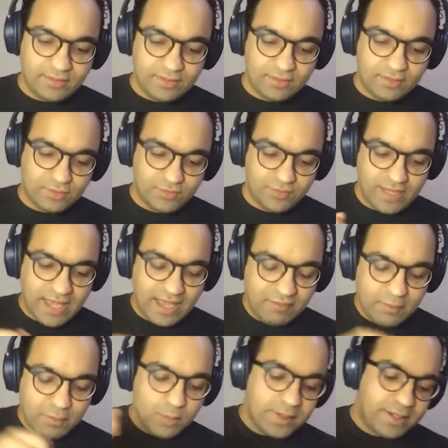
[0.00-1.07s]
we have a
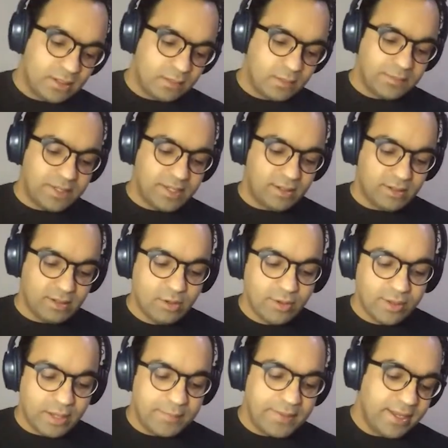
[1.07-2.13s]
momentum update
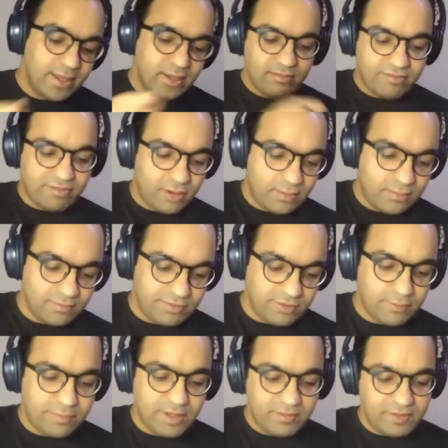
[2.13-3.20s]
coming in from
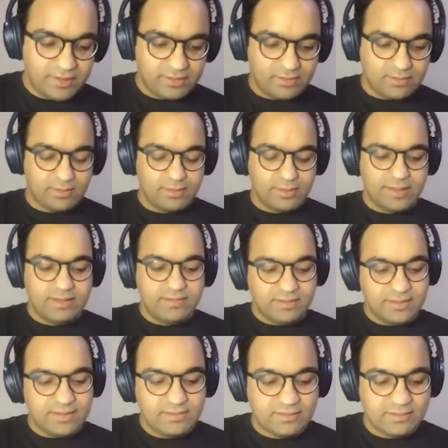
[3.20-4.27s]
previous
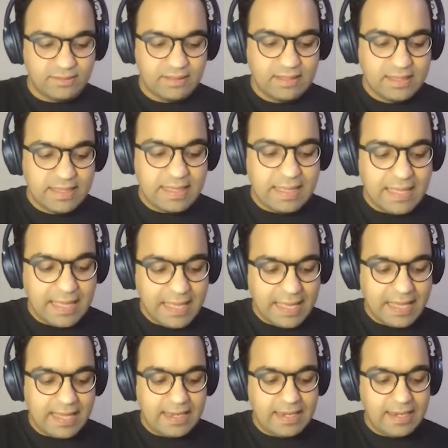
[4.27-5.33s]
instance,
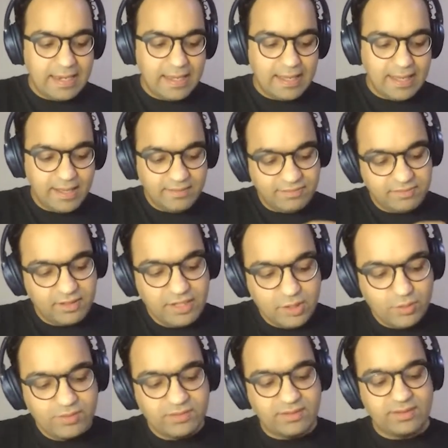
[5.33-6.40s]
and if the
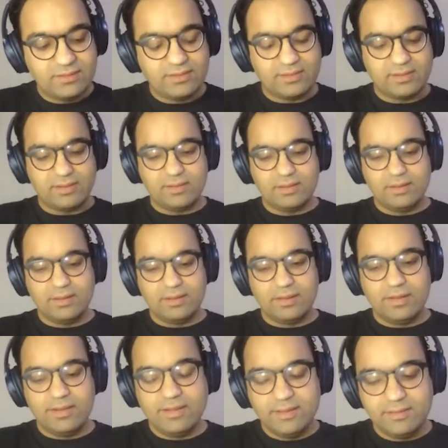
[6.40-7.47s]
new instance
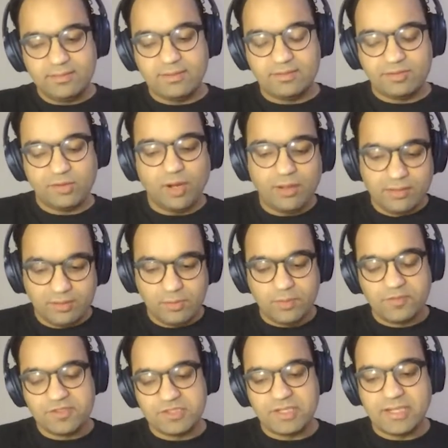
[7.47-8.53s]
is a strong
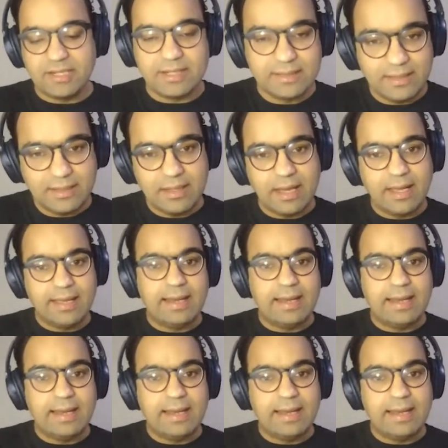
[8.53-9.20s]
supervision data, then I